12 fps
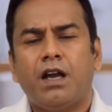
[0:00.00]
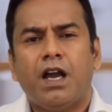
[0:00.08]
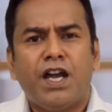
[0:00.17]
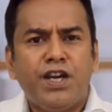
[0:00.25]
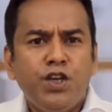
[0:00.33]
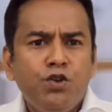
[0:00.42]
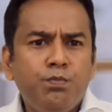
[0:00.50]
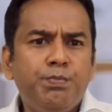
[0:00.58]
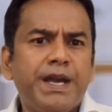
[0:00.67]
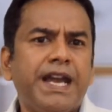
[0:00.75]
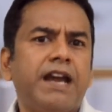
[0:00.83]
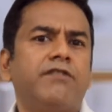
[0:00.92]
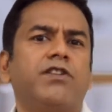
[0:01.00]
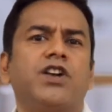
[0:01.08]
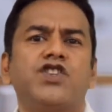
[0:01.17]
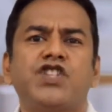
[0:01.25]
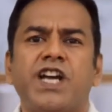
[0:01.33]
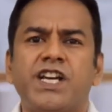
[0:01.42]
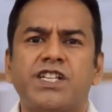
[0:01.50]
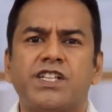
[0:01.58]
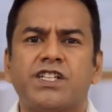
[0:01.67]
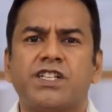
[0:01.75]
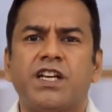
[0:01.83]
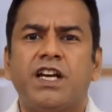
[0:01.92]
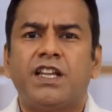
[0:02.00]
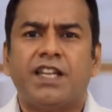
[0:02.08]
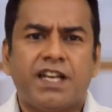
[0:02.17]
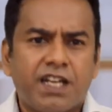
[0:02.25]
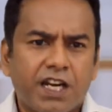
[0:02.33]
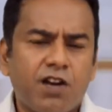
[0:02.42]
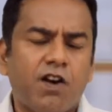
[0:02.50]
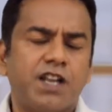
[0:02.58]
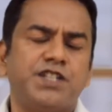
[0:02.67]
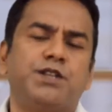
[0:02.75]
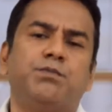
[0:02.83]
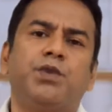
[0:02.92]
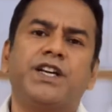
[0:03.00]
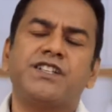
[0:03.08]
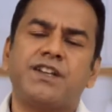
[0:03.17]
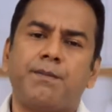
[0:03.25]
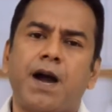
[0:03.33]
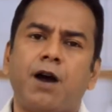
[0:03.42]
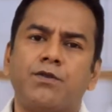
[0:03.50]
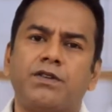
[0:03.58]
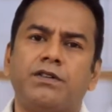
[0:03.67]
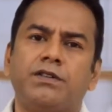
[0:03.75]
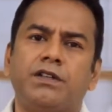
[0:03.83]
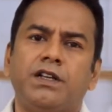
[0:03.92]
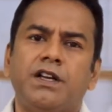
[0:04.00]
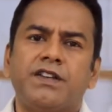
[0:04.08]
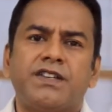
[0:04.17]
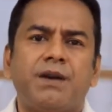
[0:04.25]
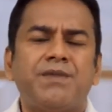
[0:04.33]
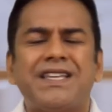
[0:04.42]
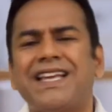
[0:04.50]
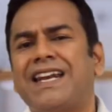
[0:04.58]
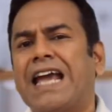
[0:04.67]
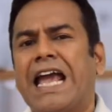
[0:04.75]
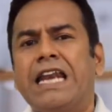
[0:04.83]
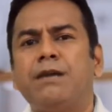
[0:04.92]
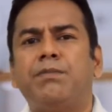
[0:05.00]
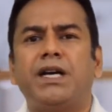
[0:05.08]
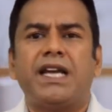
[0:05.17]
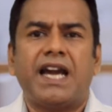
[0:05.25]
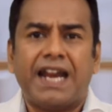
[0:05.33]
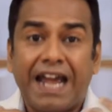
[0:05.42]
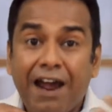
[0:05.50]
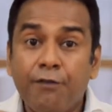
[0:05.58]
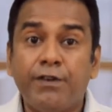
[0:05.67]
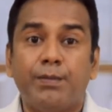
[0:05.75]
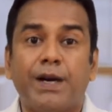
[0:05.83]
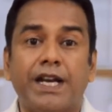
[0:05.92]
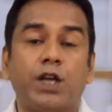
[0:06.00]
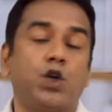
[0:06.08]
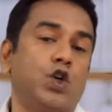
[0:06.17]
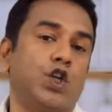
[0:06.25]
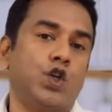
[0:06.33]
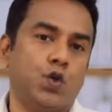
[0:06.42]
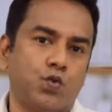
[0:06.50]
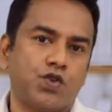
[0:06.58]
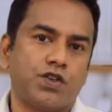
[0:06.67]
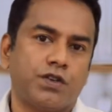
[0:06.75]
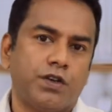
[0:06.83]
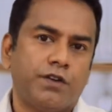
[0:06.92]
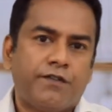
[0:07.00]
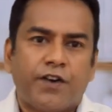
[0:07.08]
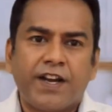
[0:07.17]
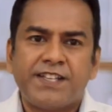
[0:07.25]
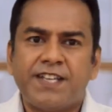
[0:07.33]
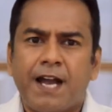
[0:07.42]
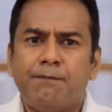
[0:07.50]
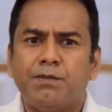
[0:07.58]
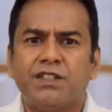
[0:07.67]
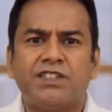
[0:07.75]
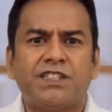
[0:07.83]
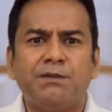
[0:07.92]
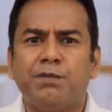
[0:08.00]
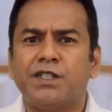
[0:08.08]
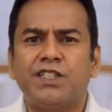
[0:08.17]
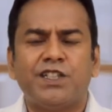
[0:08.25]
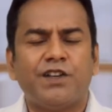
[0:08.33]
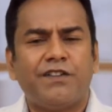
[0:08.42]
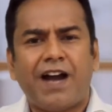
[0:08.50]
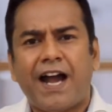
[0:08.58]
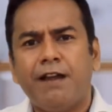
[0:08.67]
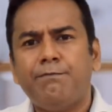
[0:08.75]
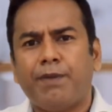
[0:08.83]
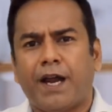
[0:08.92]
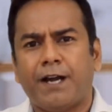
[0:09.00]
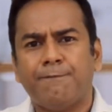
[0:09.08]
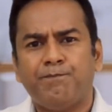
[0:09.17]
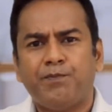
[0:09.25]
a new behavioral changes that technology brings about. Something that anybody and everybody could use. For example, the simplicity of iPad